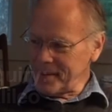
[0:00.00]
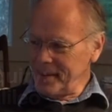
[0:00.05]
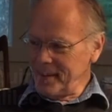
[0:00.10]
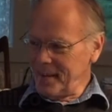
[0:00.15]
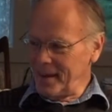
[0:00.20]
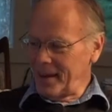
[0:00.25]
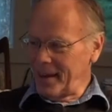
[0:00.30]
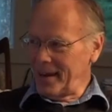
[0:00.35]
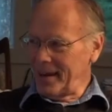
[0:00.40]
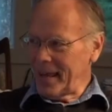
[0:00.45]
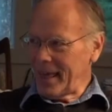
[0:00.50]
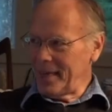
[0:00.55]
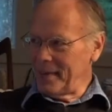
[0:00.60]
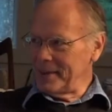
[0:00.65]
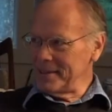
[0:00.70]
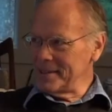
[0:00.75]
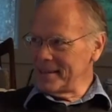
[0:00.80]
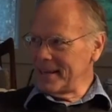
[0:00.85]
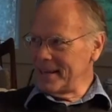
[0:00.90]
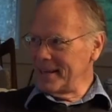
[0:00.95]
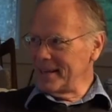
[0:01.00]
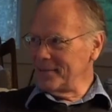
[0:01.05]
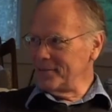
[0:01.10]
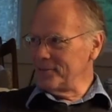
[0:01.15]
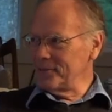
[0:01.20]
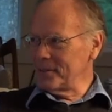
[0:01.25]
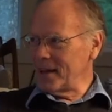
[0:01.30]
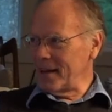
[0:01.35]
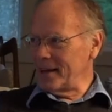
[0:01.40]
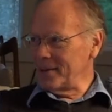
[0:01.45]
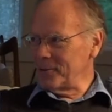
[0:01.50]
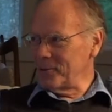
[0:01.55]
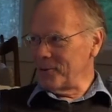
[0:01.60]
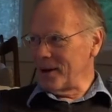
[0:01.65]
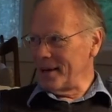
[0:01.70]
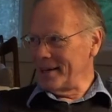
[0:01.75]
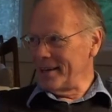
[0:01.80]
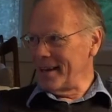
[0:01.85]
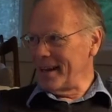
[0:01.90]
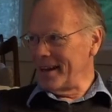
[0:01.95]
And the tentative title right
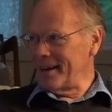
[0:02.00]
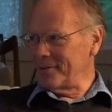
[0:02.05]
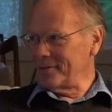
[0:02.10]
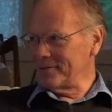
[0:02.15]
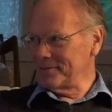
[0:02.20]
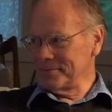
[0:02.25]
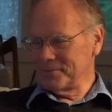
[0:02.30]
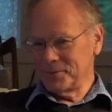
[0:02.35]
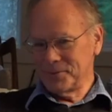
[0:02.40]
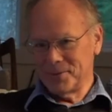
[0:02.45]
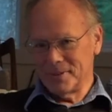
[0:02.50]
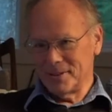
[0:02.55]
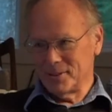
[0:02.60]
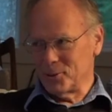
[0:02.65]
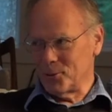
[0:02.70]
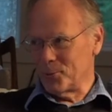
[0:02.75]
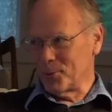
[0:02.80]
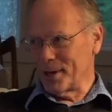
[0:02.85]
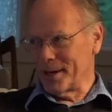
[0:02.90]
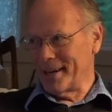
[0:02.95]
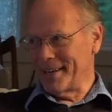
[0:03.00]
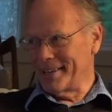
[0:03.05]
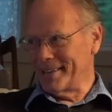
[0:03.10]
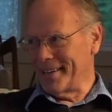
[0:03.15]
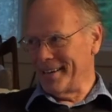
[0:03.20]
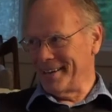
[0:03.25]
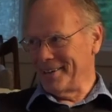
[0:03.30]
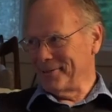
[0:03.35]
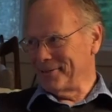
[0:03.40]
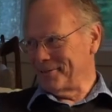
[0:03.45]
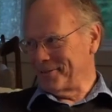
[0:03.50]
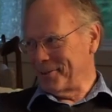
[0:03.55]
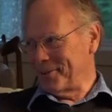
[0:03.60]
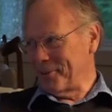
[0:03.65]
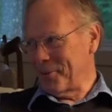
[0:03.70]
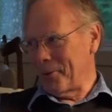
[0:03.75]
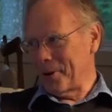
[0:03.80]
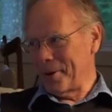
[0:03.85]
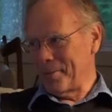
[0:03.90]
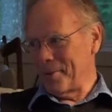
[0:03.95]
now is a working title, so don't
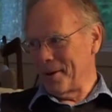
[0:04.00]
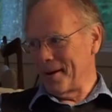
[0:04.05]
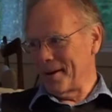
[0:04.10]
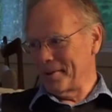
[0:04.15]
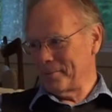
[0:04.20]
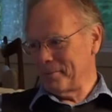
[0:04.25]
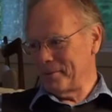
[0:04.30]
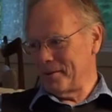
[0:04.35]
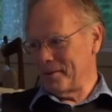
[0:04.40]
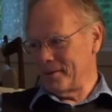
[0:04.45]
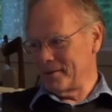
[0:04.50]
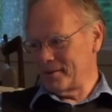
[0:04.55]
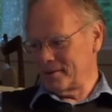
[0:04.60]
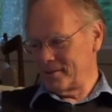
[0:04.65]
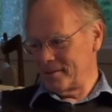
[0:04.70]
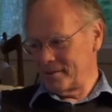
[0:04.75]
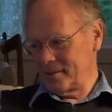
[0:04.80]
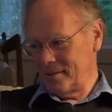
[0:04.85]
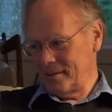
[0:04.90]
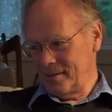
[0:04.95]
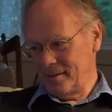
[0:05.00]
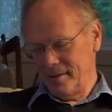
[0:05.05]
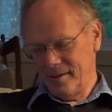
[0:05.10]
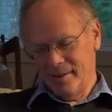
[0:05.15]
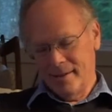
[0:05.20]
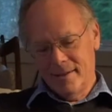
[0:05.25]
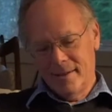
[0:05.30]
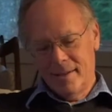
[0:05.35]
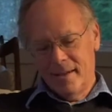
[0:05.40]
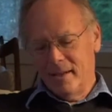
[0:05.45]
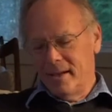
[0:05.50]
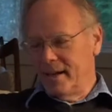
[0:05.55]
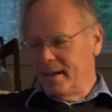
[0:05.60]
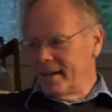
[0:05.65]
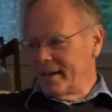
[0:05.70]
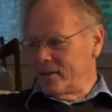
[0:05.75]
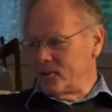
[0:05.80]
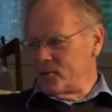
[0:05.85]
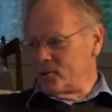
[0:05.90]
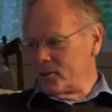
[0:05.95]
worry about it, but it's
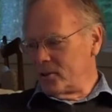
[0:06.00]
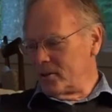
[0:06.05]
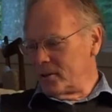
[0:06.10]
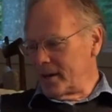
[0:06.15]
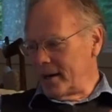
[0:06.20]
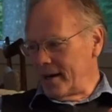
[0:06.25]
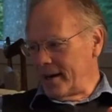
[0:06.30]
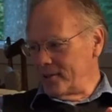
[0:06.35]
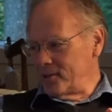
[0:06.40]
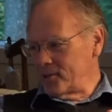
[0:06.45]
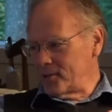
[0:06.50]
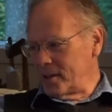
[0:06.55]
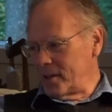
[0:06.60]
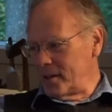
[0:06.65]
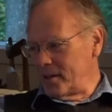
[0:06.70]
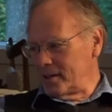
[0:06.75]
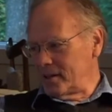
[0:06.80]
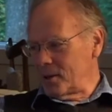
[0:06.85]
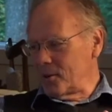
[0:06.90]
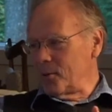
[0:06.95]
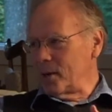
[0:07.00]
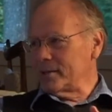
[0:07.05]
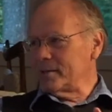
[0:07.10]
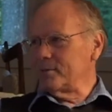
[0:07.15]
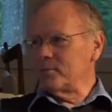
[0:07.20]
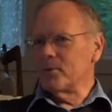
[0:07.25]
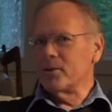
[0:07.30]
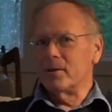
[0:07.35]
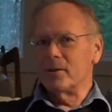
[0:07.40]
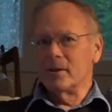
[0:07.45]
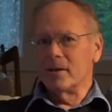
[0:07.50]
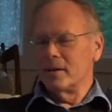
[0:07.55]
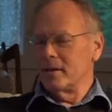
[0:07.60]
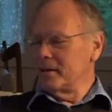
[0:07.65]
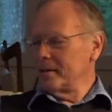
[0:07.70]
Considering Einstein and the Quantum Theory.